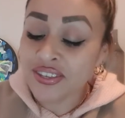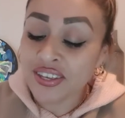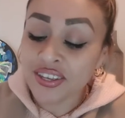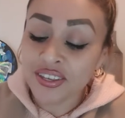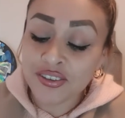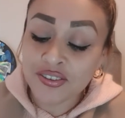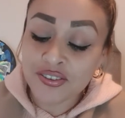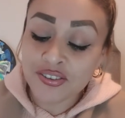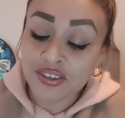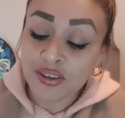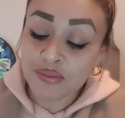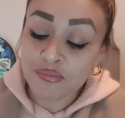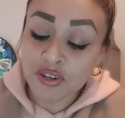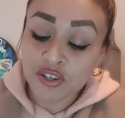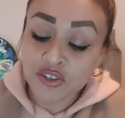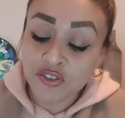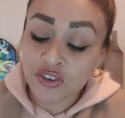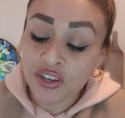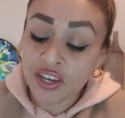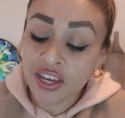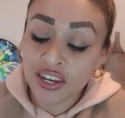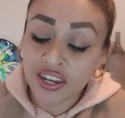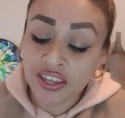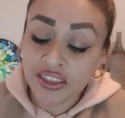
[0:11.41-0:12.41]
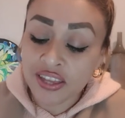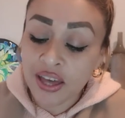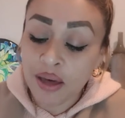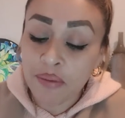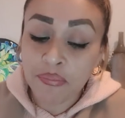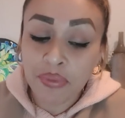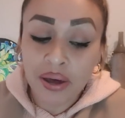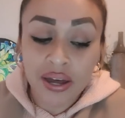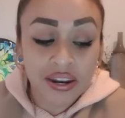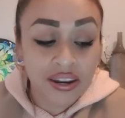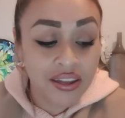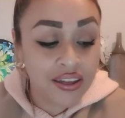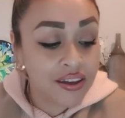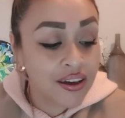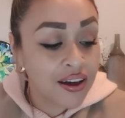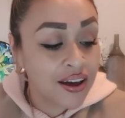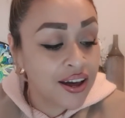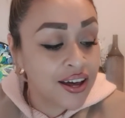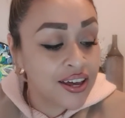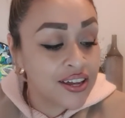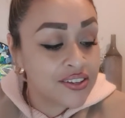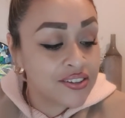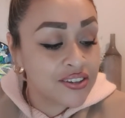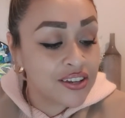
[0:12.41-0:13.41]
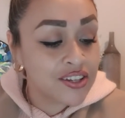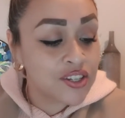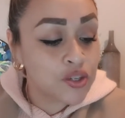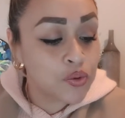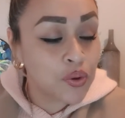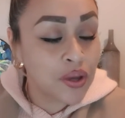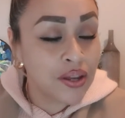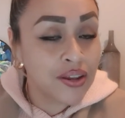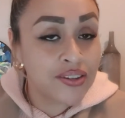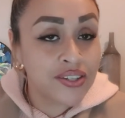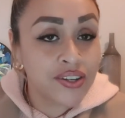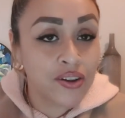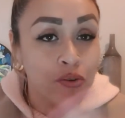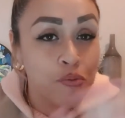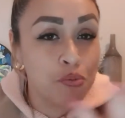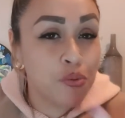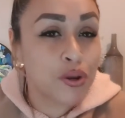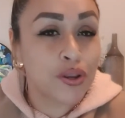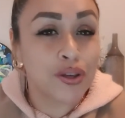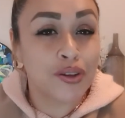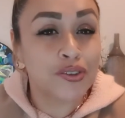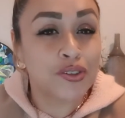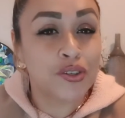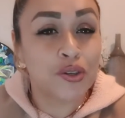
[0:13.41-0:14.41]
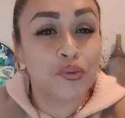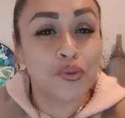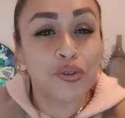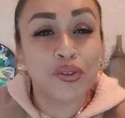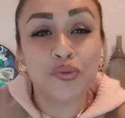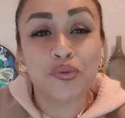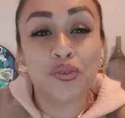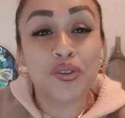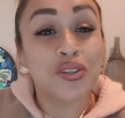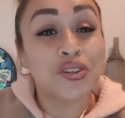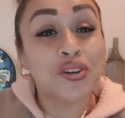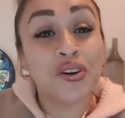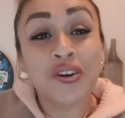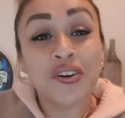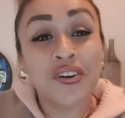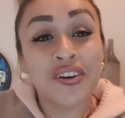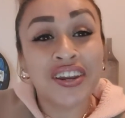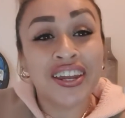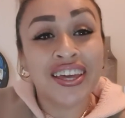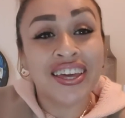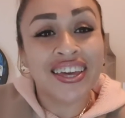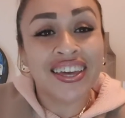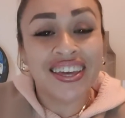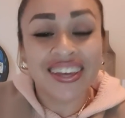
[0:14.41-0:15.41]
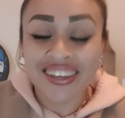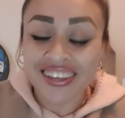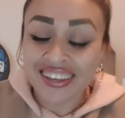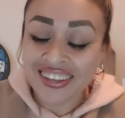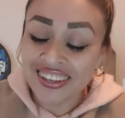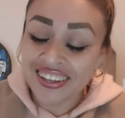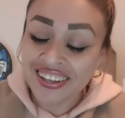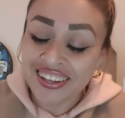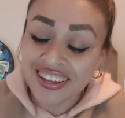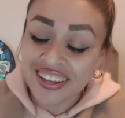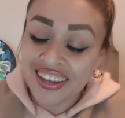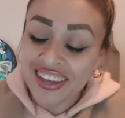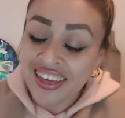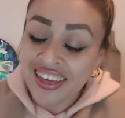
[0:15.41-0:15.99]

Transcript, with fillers: Thank you so much for hitting that button guys, as well as everybody else who is returning.